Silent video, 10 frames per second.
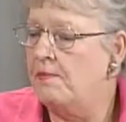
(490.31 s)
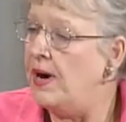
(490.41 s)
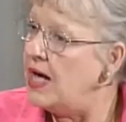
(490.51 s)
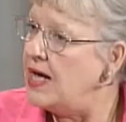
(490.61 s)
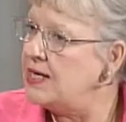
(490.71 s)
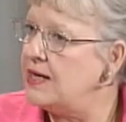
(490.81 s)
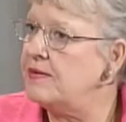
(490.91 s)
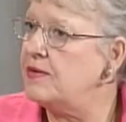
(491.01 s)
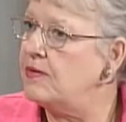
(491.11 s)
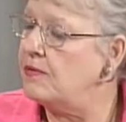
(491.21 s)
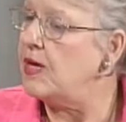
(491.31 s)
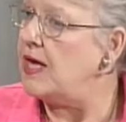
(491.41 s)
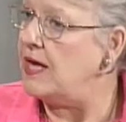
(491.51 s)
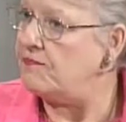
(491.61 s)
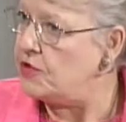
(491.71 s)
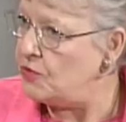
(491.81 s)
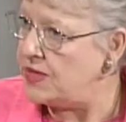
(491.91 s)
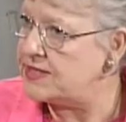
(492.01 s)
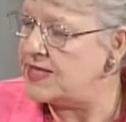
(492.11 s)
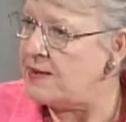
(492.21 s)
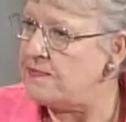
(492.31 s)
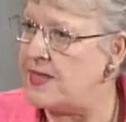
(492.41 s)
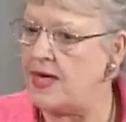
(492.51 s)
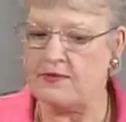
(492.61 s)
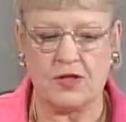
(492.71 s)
But if you accept that,